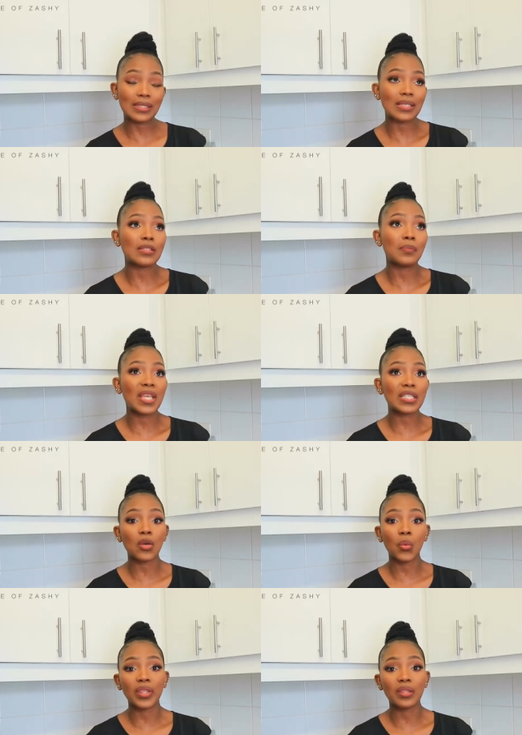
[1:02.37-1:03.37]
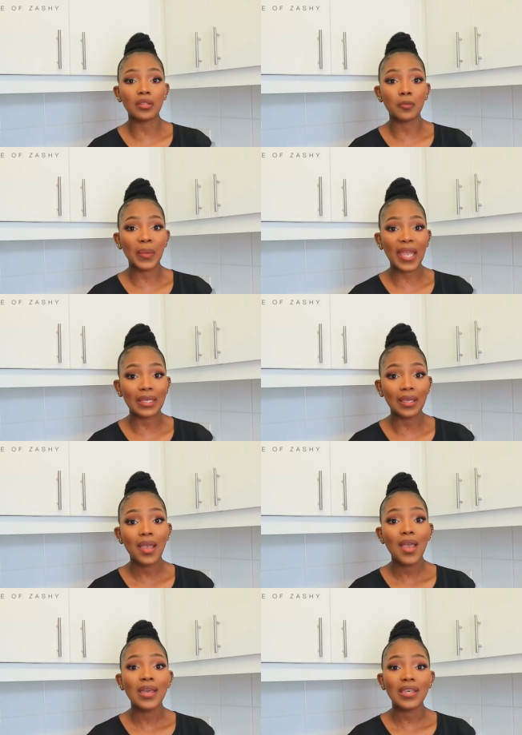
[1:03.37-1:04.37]
doesn't matter whether the bag
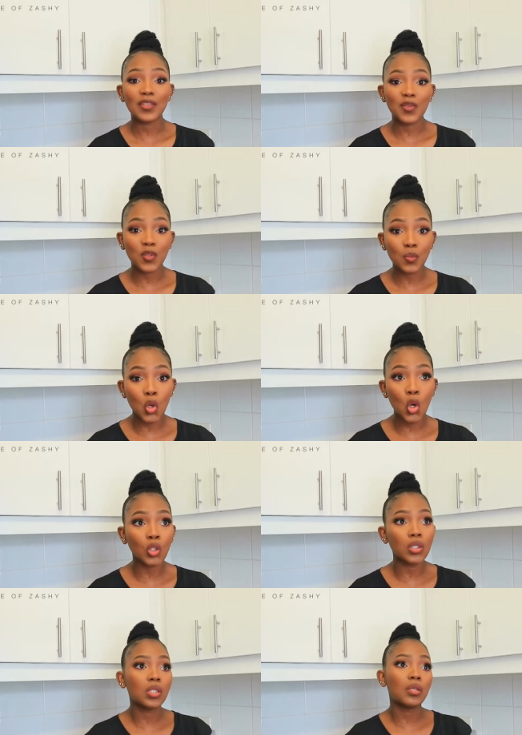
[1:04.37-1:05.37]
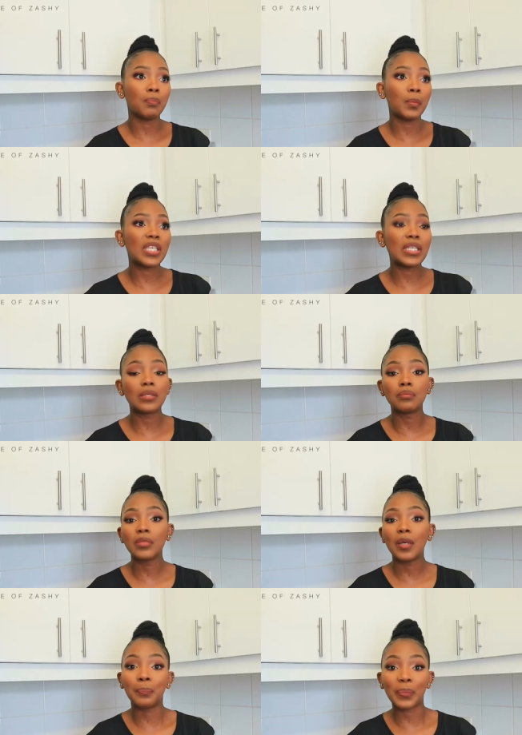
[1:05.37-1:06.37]
is small,
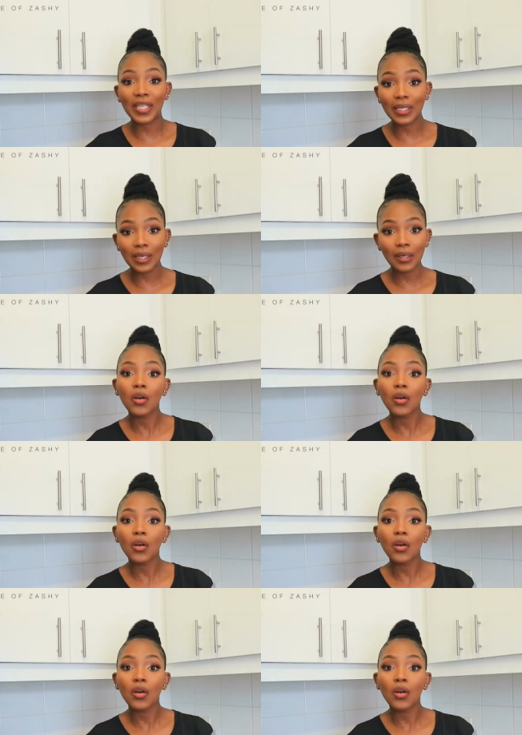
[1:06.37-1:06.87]
medium, big.